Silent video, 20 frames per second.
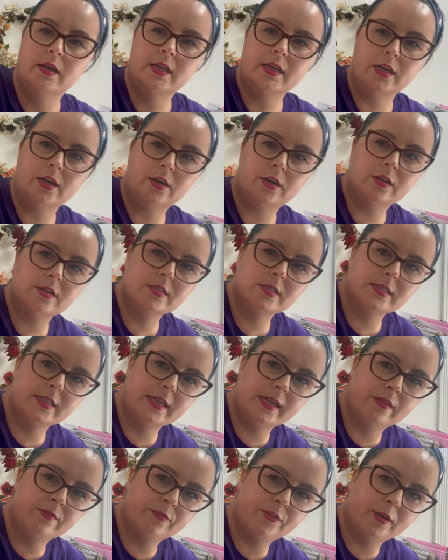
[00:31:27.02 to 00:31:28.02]
Here's the
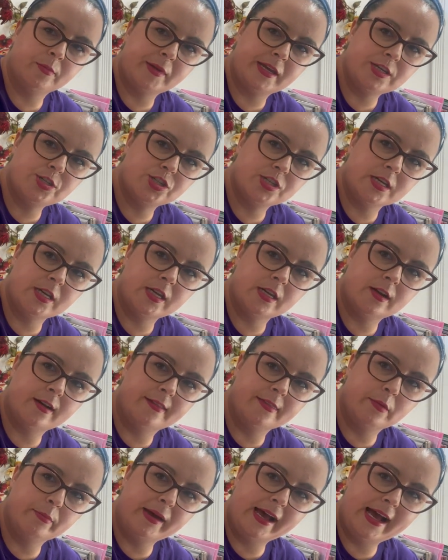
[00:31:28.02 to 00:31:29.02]
information
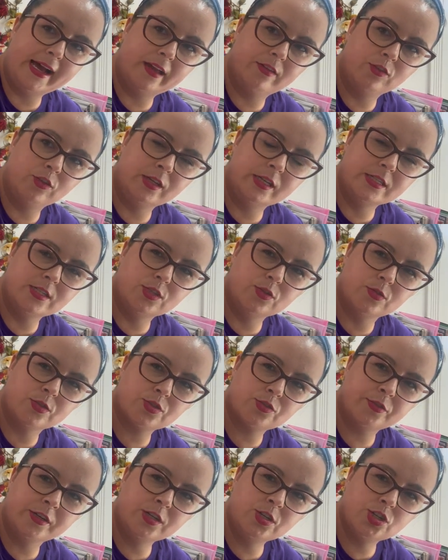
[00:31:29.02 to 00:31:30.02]
on the back if you need to do a
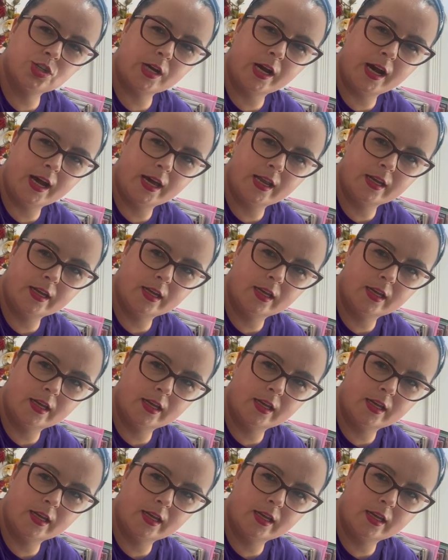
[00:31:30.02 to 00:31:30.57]
screenshot.